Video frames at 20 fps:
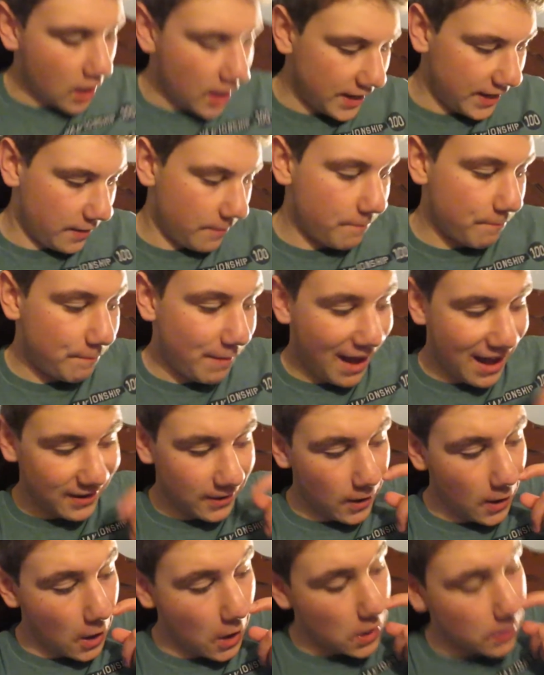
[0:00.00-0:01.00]
I am back
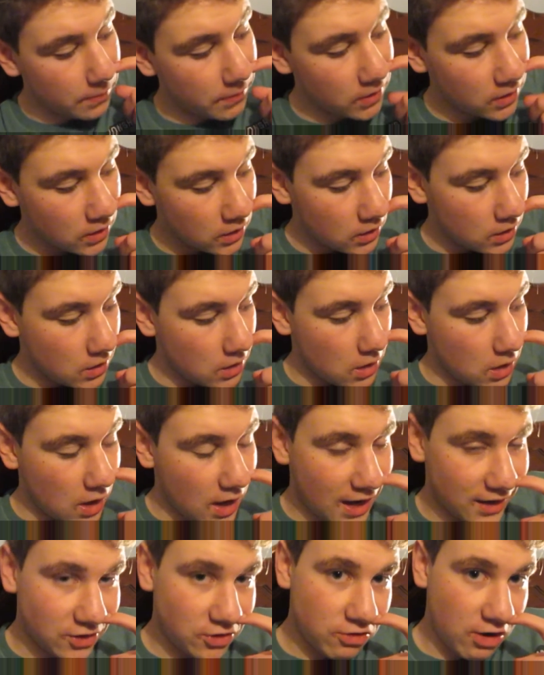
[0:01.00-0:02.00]
home,
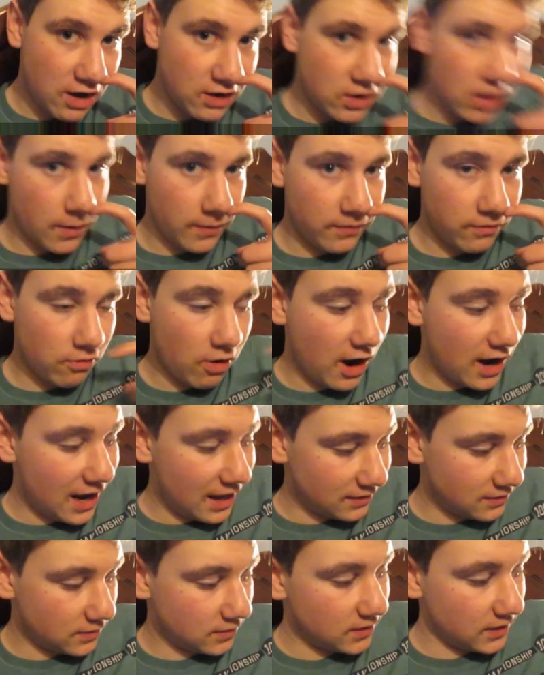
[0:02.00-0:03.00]
had great time with
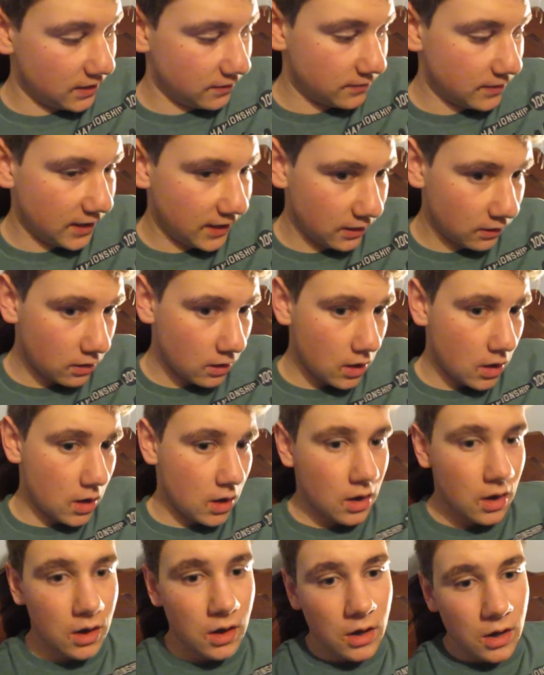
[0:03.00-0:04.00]
Rylex this evening.
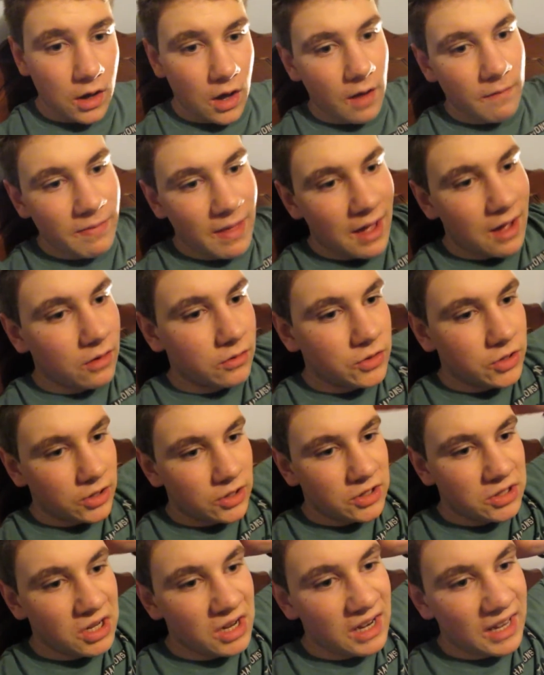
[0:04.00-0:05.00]
I'm now
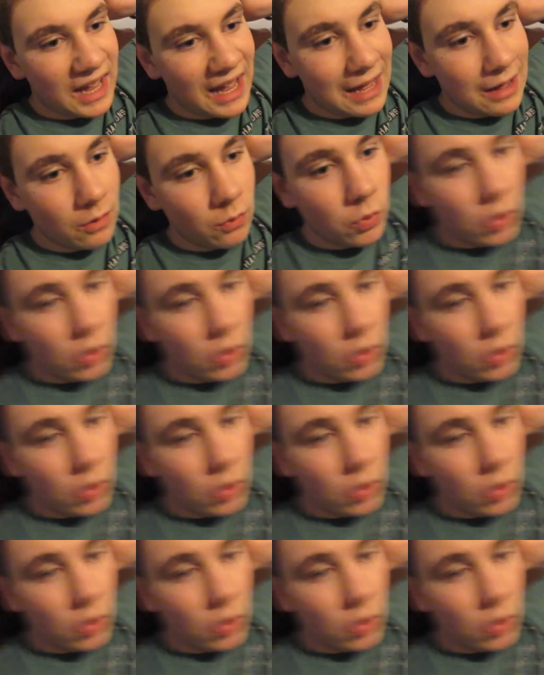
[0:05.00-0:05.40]
just chilling out